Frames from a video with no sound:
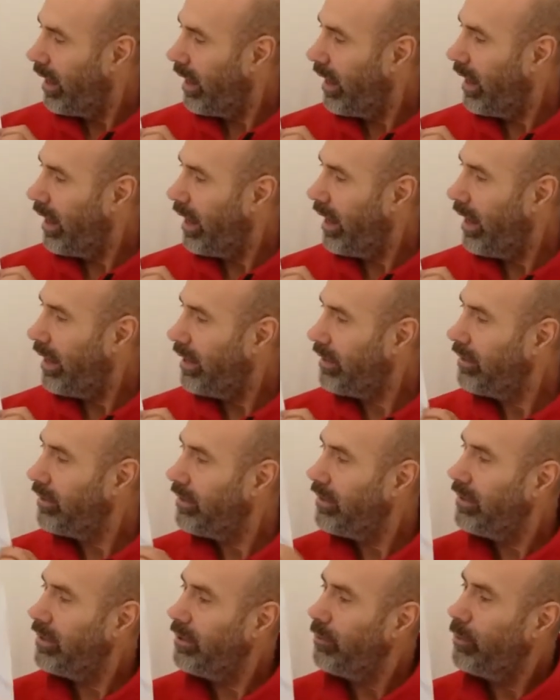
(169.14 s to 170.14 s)
And
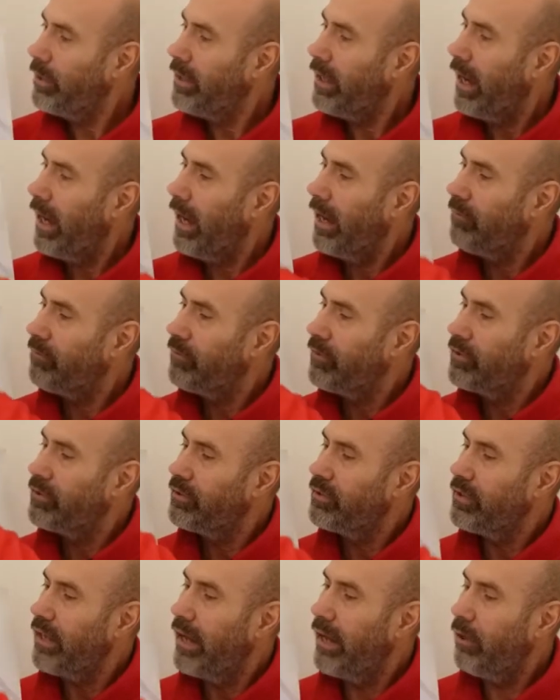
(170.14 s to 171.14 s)
here we have the
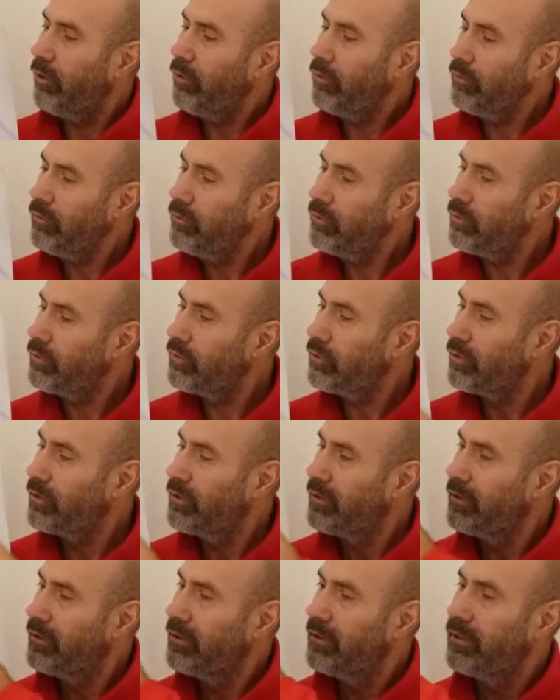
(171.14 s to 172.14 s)
cells
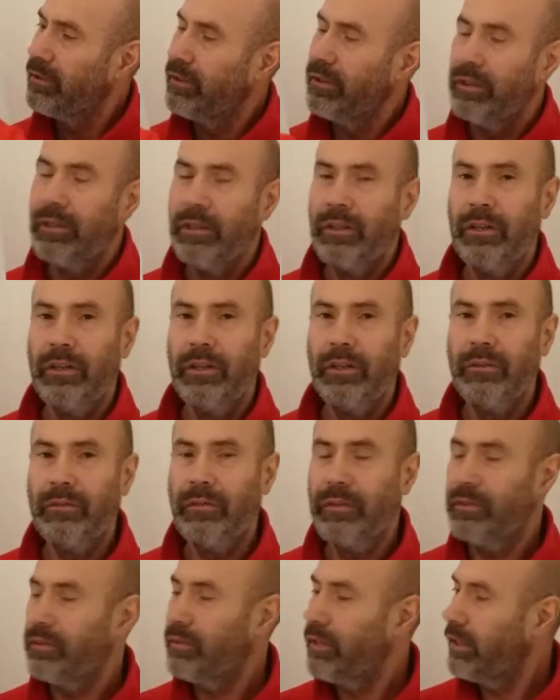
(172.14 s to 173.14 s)
of
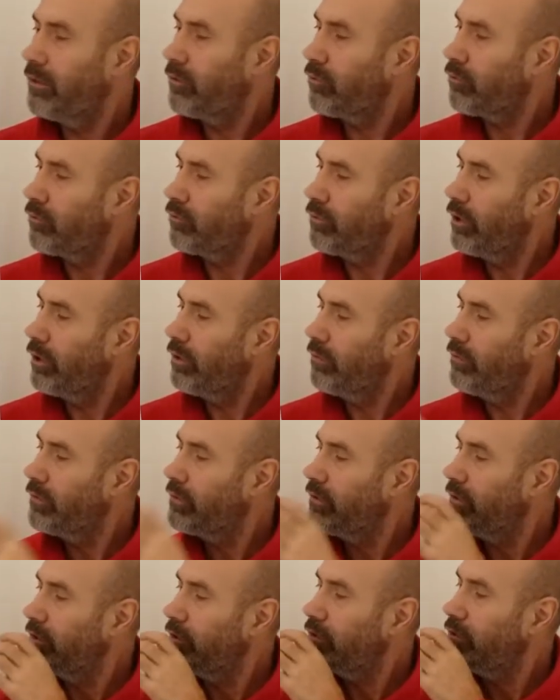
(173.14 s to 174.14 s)
the central
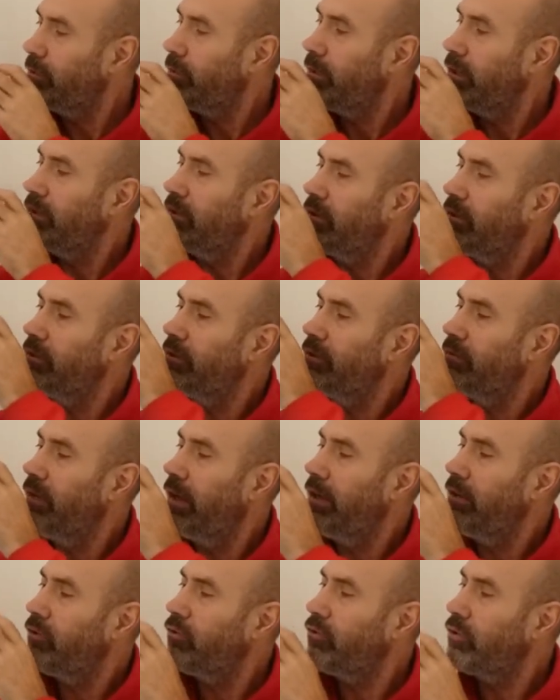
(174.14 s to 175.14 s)
nervous system. This is a
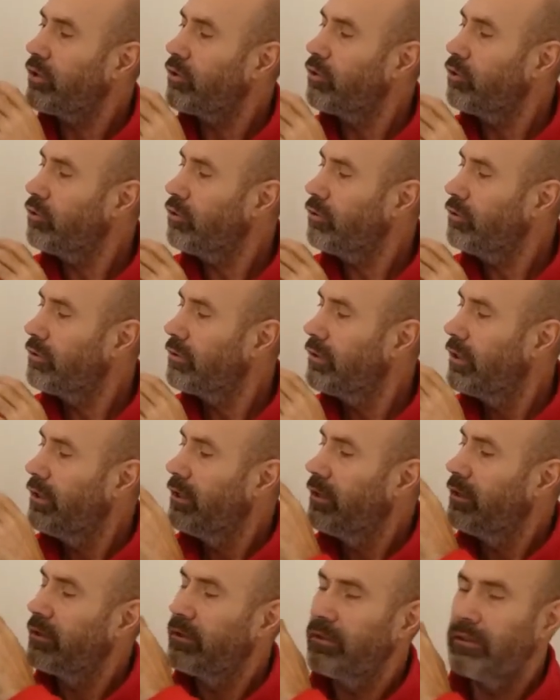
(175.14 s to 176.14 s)
ventricle.
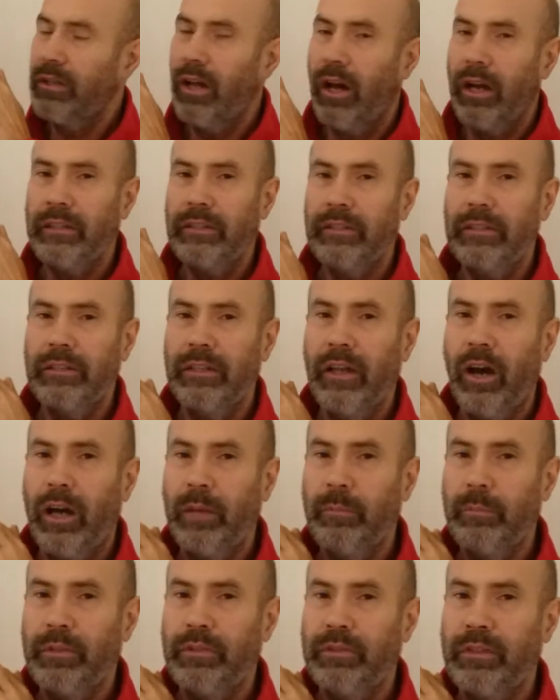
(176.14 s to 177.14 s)
It's
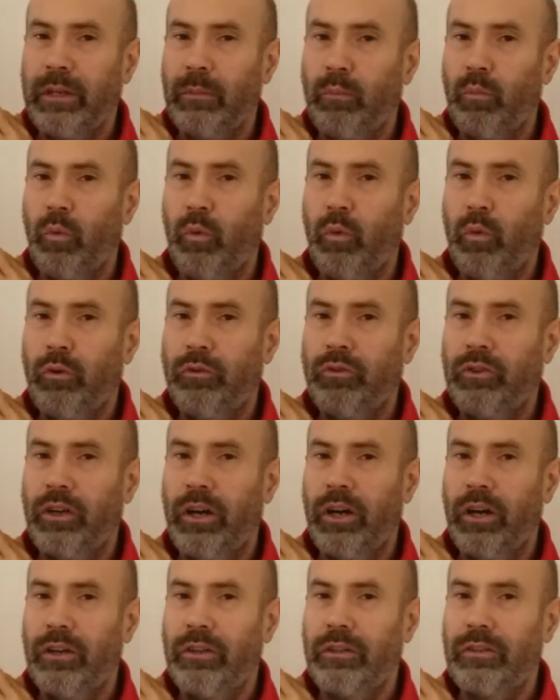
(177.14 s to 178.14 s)
99%
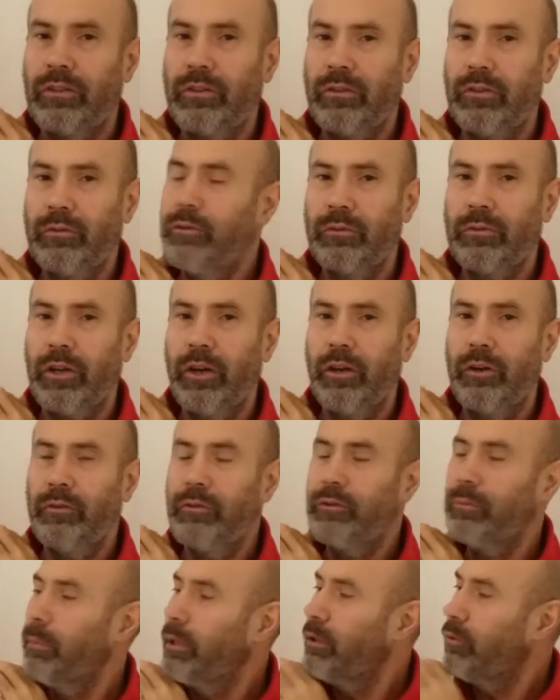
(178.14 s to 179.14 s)
water,
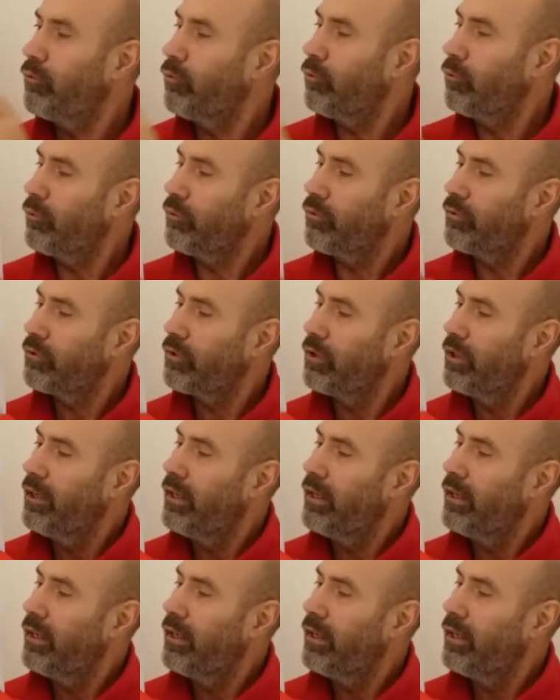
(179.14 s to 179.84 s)
glucose, minerals.